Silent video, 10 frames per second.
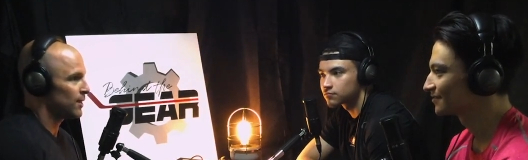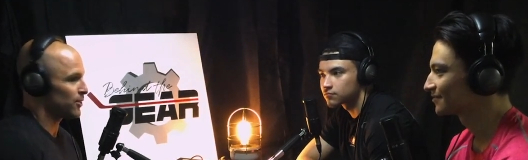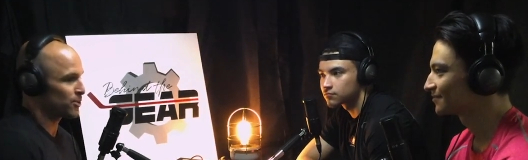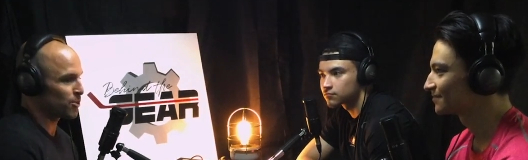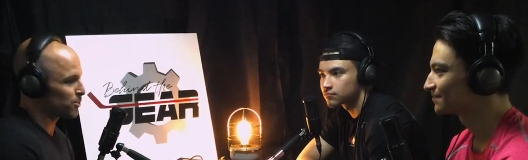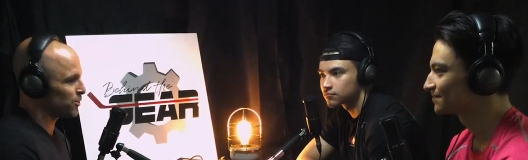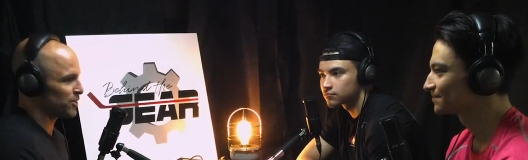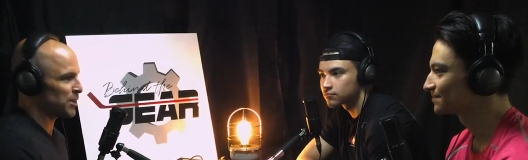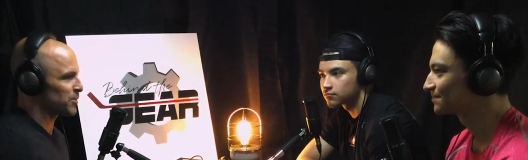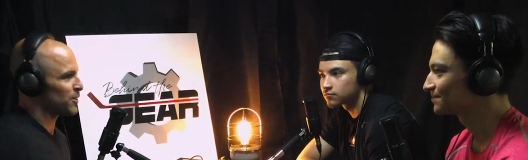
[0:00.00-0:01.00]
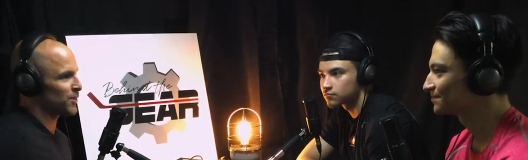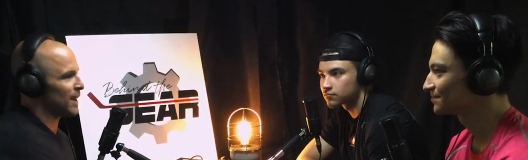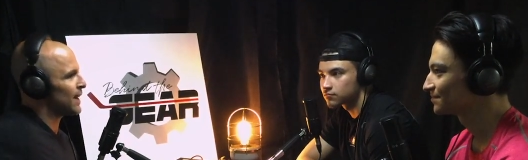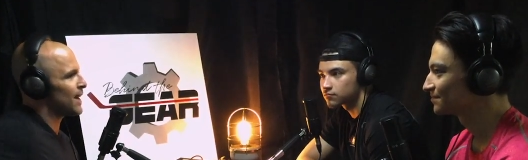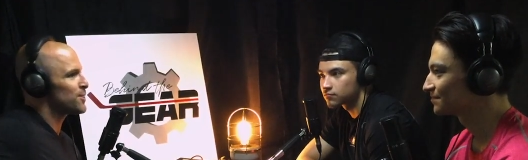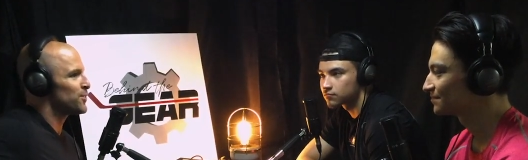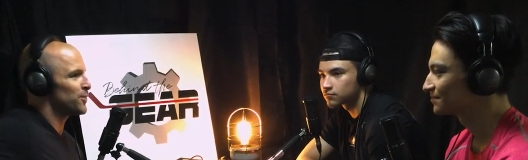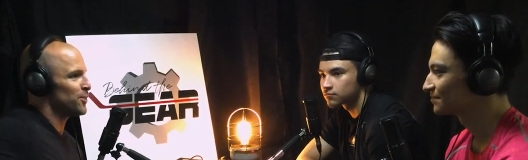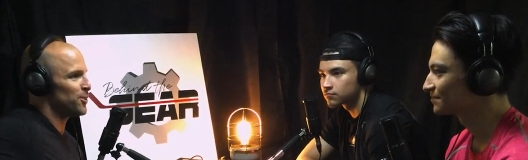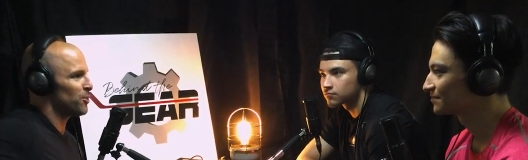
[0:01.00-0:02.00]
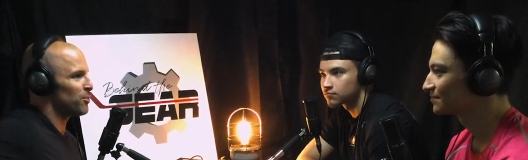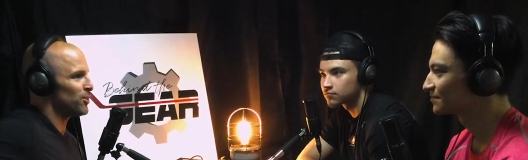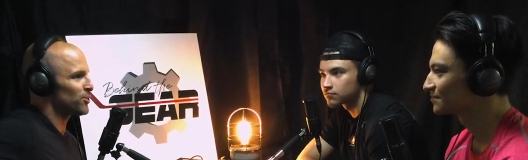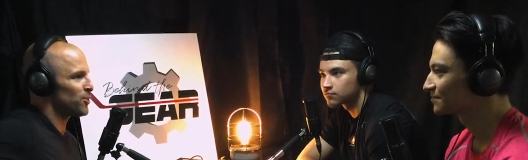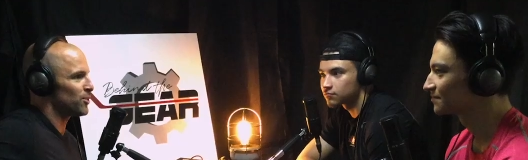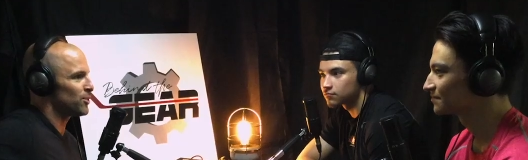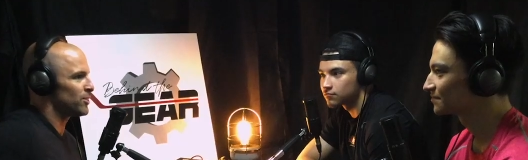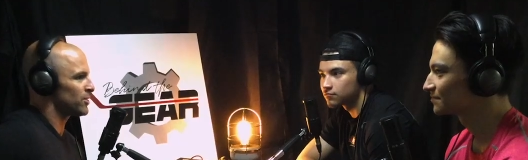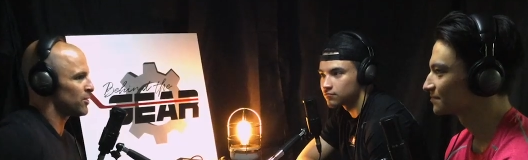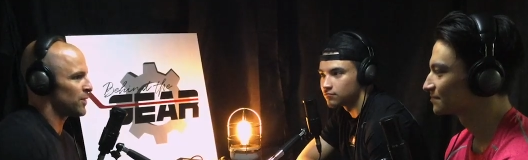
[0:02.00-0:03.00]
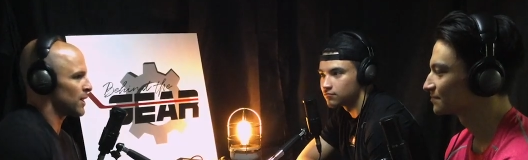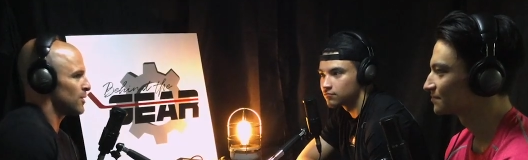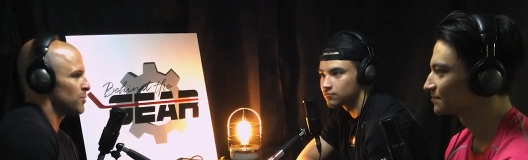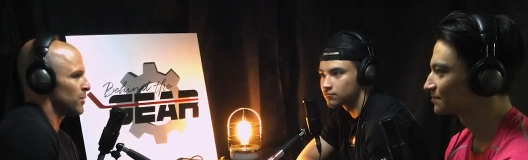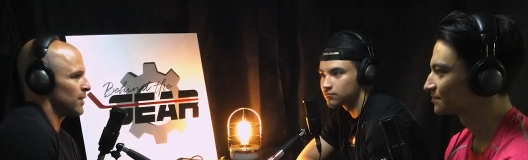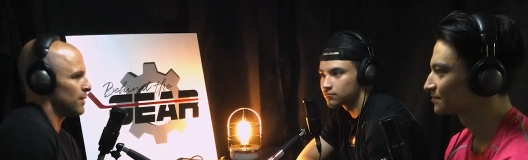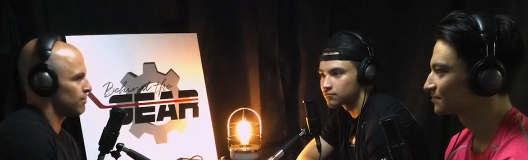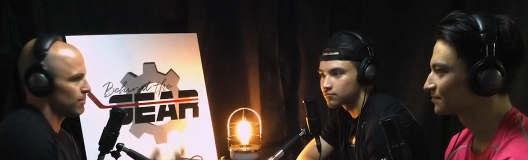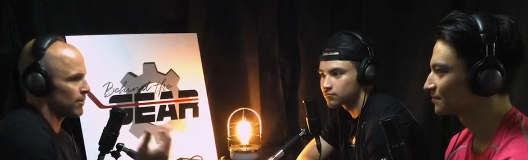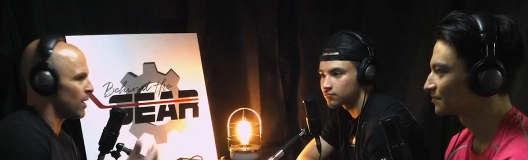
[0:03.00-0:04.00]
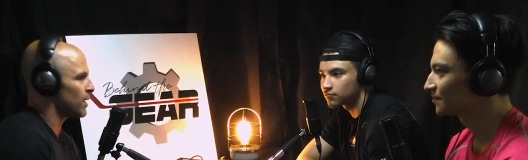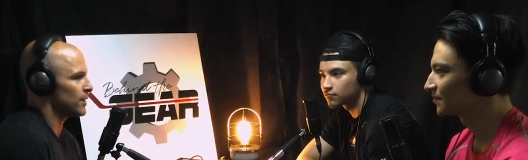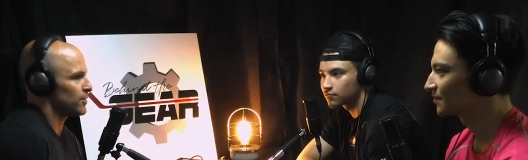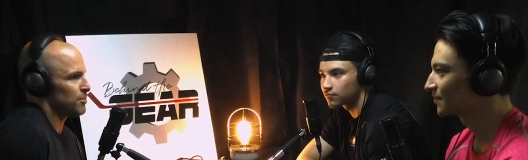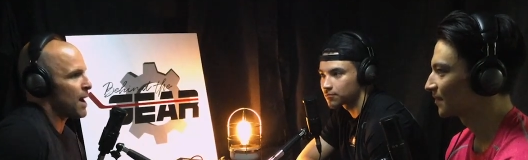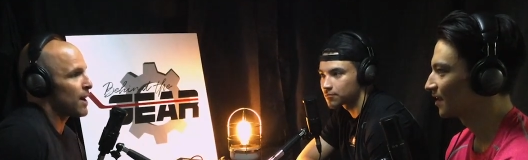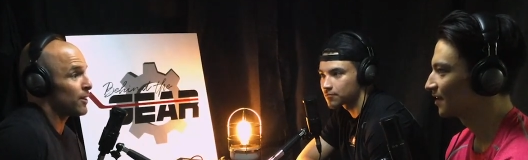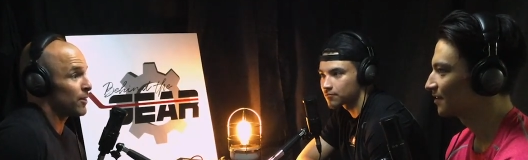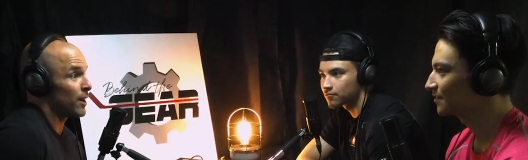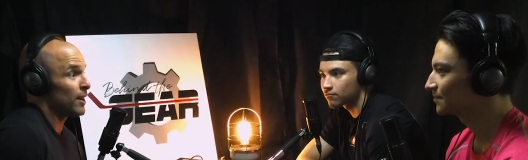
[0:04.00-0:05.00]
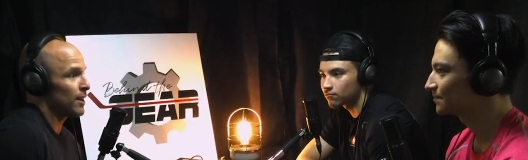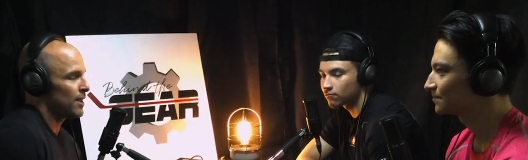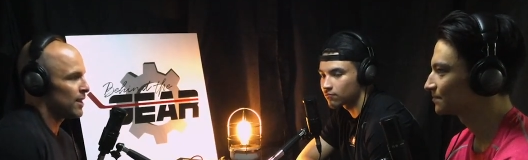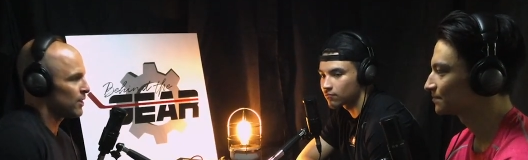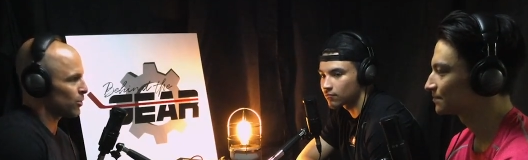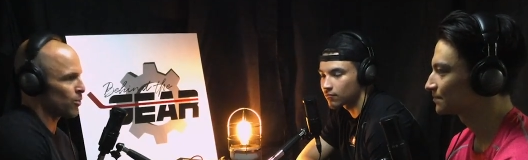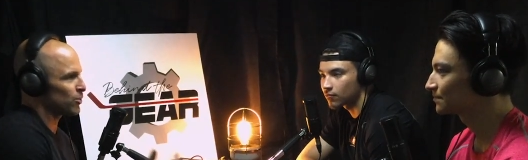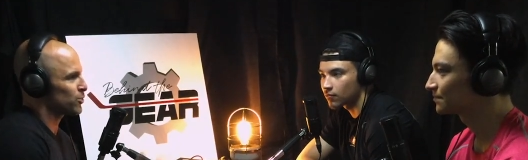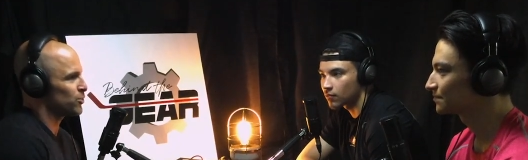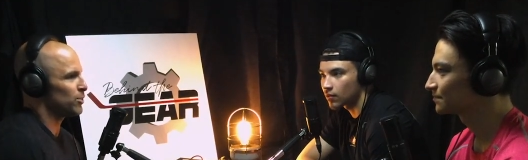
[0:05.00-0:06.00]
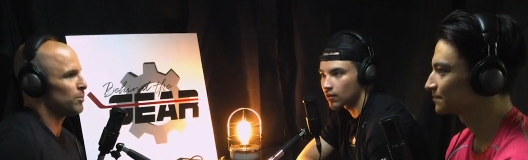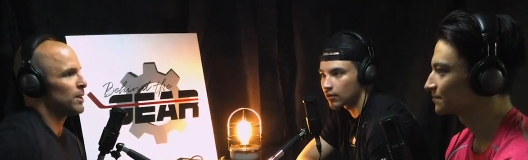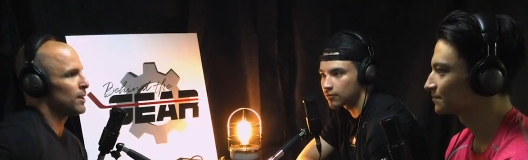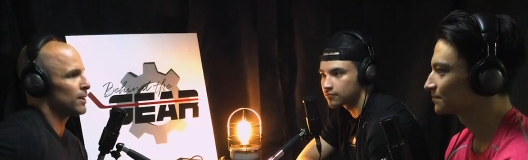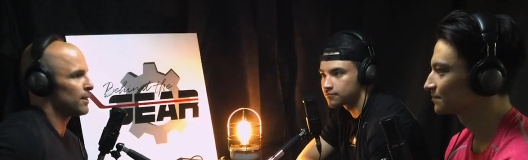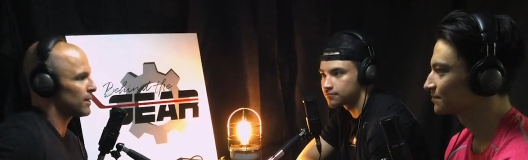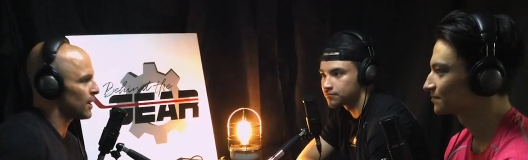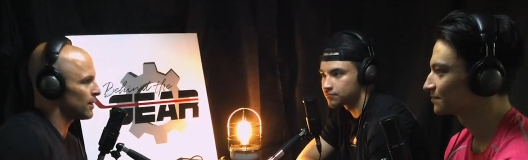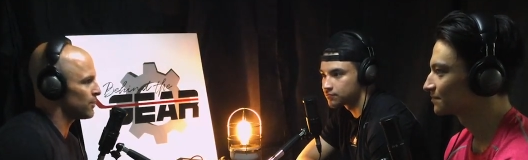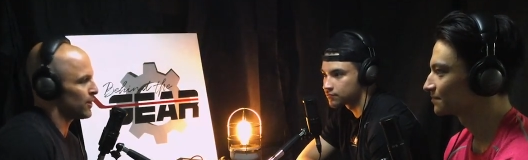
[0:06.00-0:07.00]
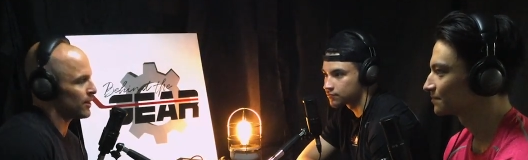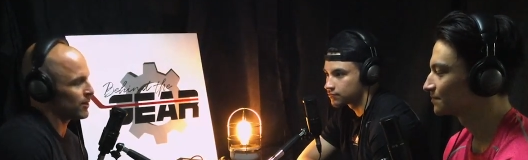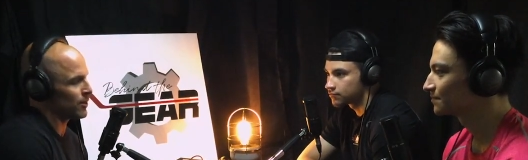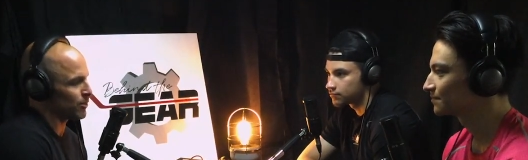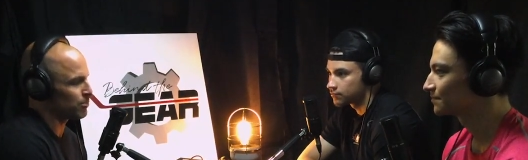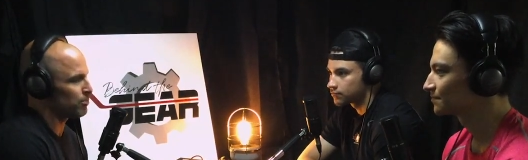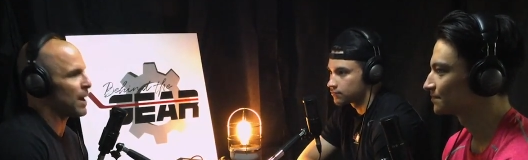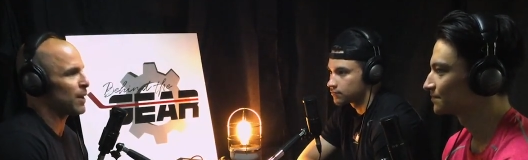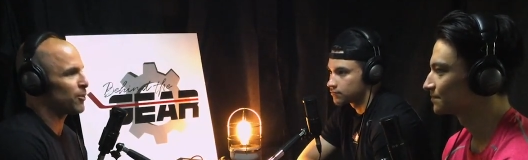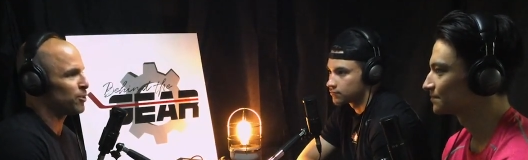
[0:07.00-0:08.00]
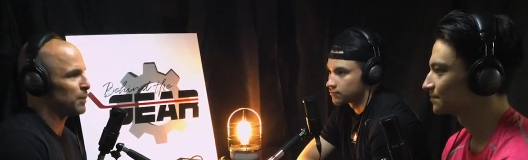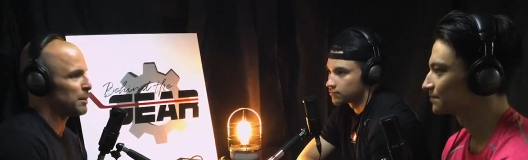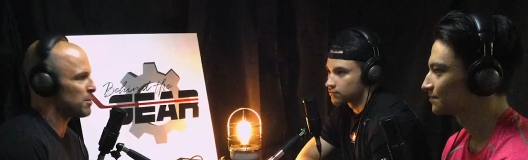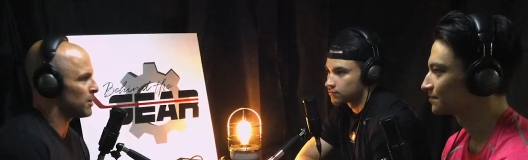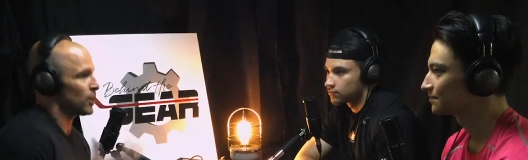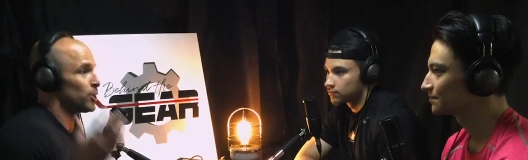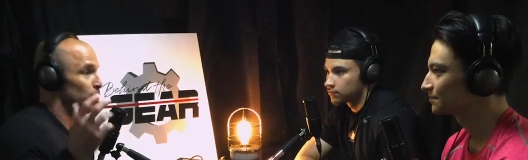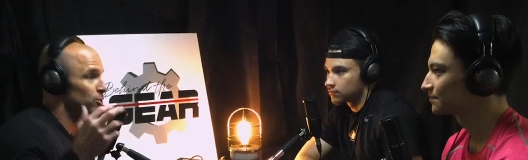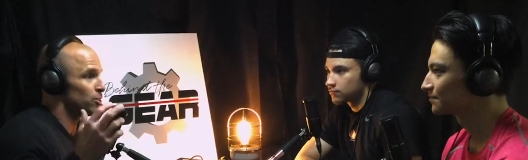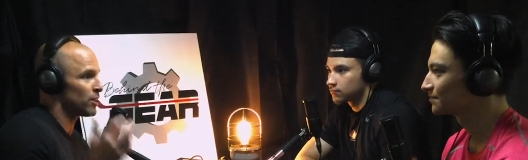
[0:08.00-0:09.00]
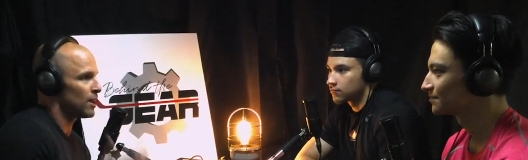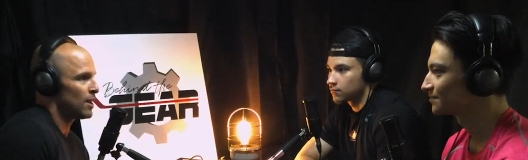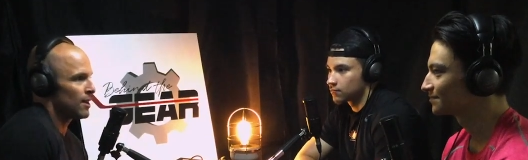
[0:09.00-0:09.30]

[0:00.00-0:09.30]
Speaker 1: you're going through the same stuff that any other 15 year old boy is going through. Just the mm-hmm. fact that you play hockey doesn't matter. Yeah. Right. So going to school and being kind of, uh, you know, bad word maybe, but a loser